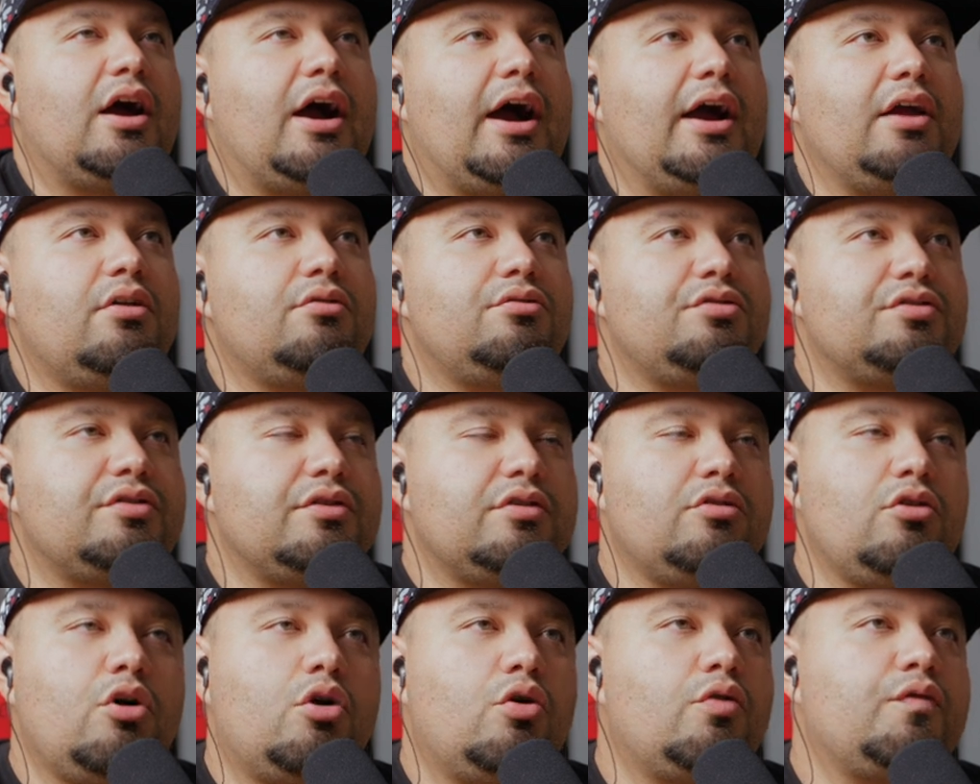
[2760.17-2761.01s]
I don't
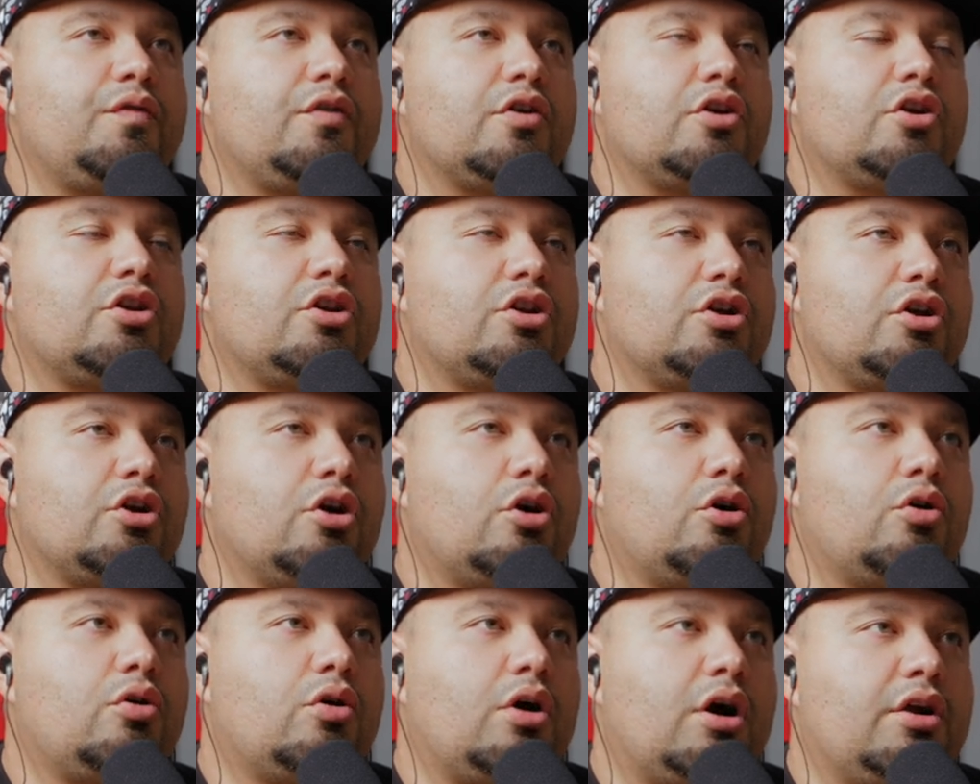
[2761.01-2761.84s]
know if they're gonna
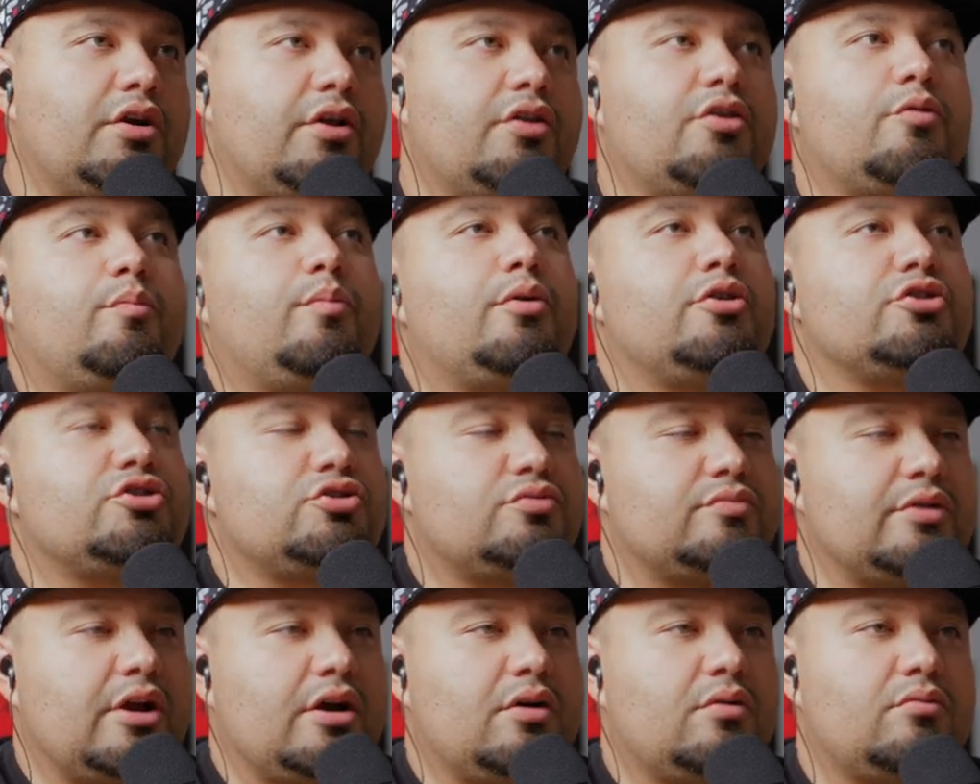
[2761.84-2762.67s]
go another
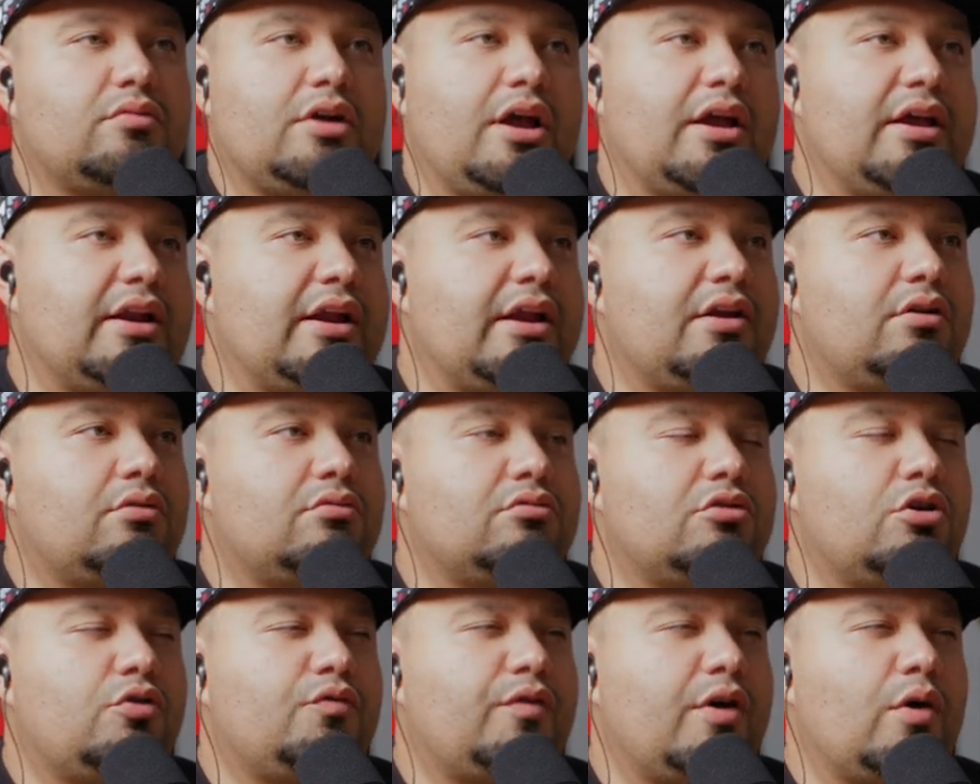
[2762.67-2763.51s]
person route, right? And I
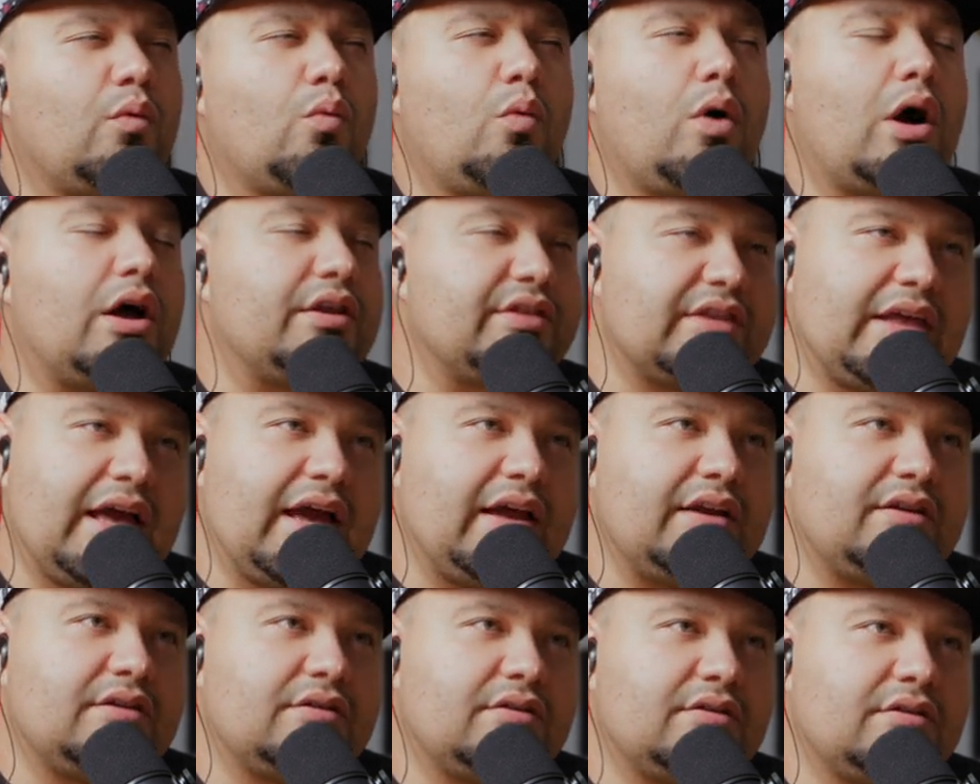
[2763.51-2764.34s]
don't know if I want
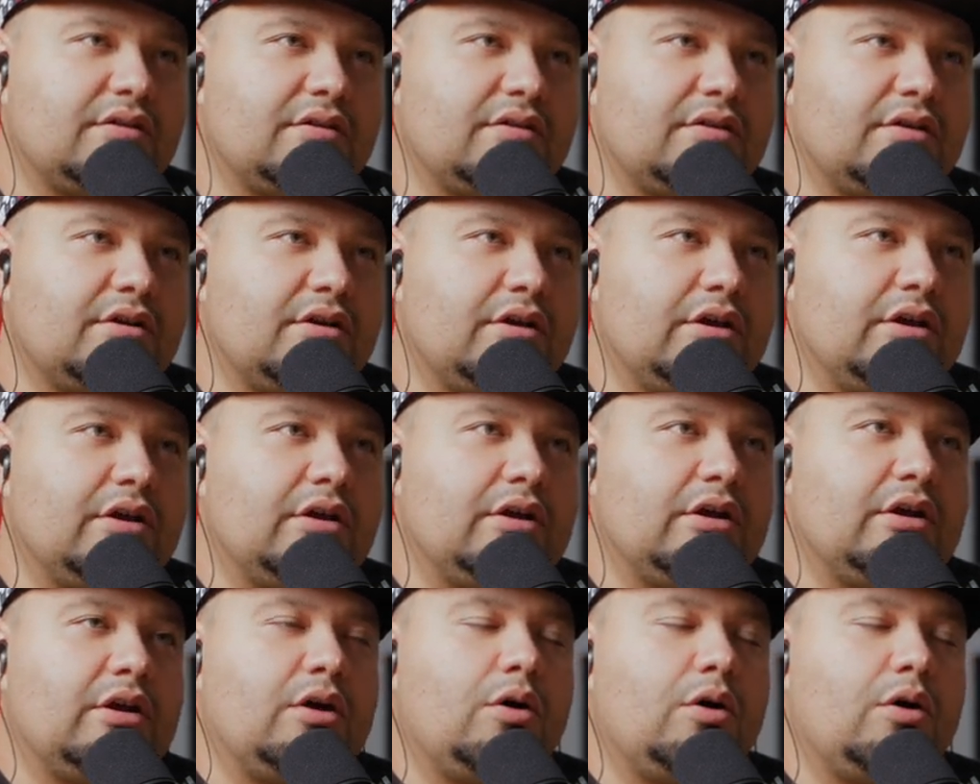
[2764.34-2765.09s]
that. Yeah, yeah.